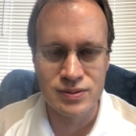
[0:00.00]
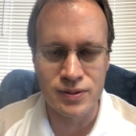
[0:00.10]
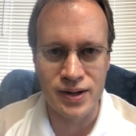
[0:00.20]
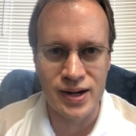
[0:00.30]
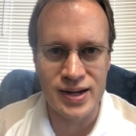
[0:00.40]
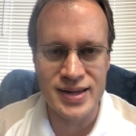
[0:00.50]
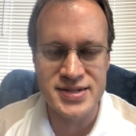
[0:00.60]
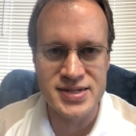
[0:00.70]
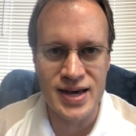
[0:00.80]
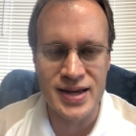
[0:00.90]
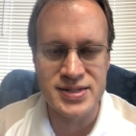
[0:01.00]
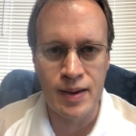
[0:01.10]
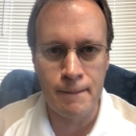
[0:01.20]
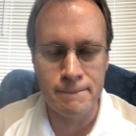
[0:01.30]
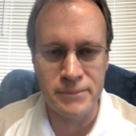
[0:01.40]
Okay? It's not
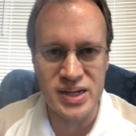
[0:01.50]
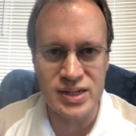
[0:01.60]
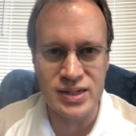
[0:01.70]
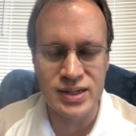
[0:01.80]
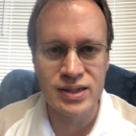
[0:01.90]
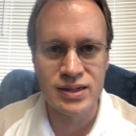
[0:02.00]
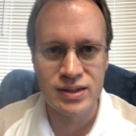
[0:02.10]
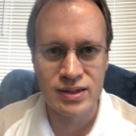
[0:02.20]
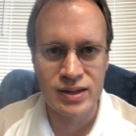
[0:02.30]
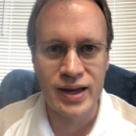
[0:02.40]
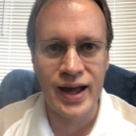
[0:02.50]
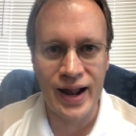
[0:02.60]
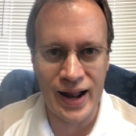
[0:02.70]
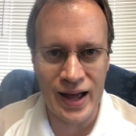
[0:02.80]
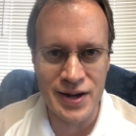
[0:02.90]
be
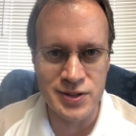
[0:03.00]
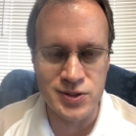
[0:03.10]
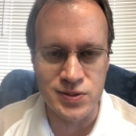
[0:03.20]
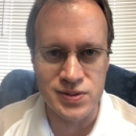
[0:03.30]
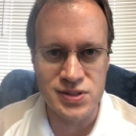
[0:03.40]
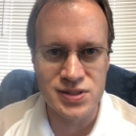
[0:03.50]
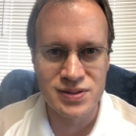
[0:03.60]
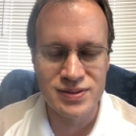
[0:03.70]
attitudes.